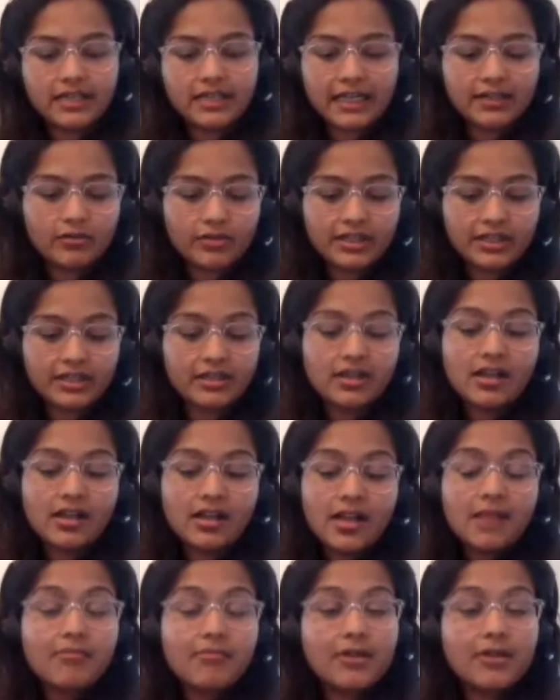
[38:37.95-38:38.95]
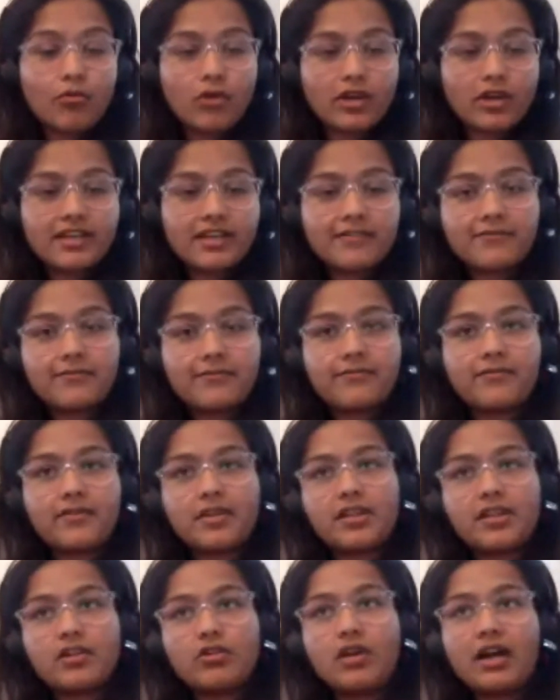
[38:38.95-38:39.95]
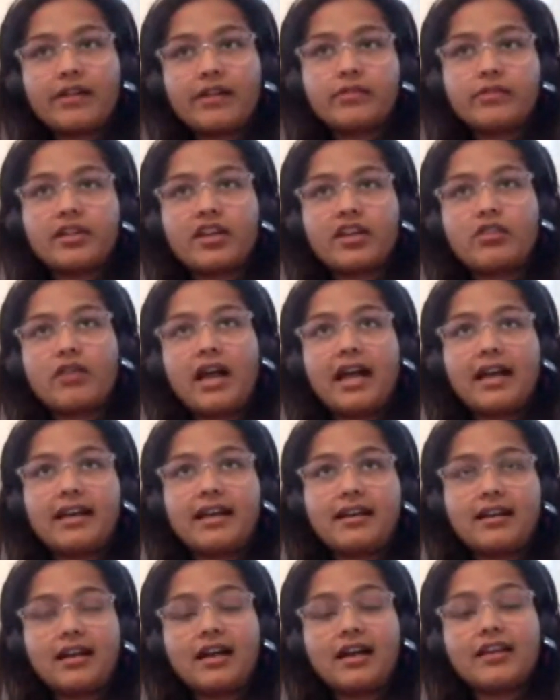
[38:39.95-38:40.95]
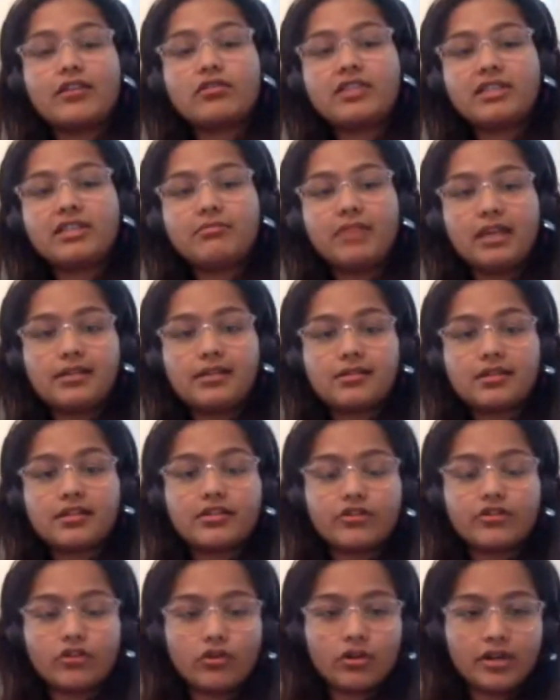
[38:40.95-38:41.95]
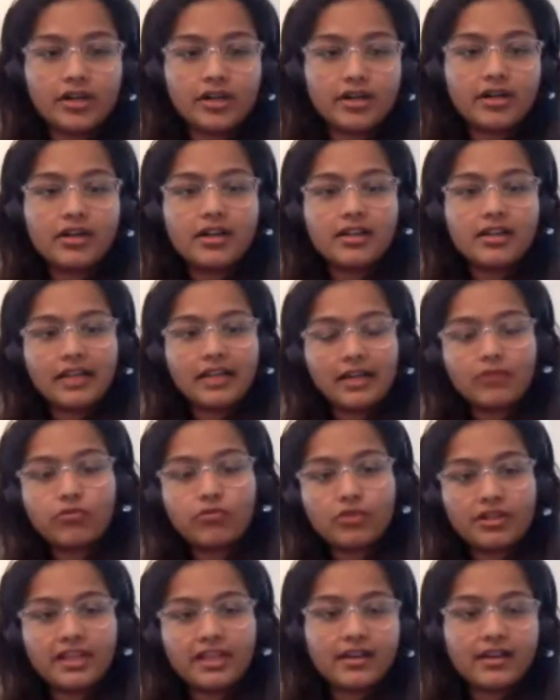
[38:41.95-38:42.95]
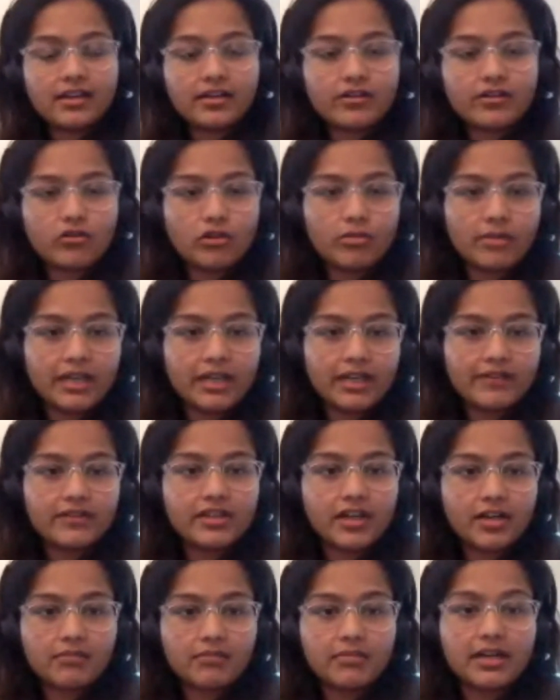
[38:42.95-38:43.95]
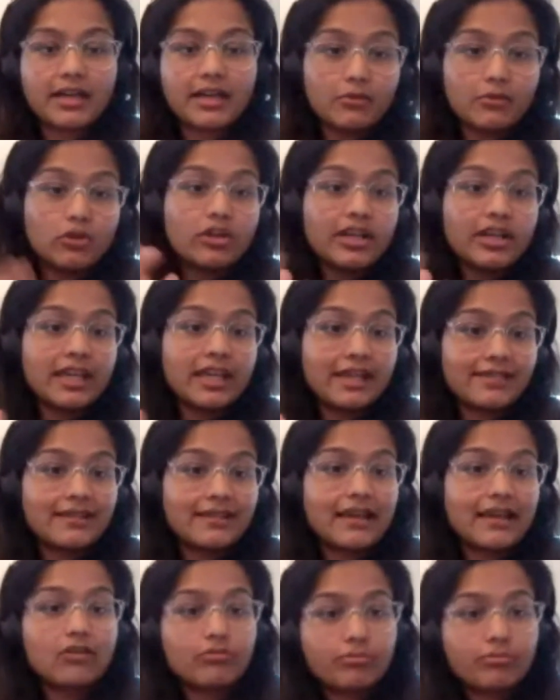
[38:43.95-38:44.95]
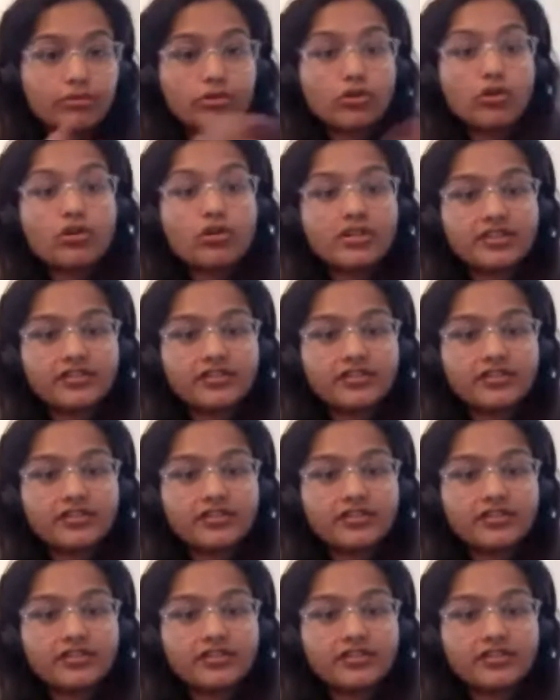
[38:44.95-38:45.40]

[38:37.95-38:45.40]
But what if I were to add an IoT-based controller that would then control my avatar, but I'm looking at the output on a screen,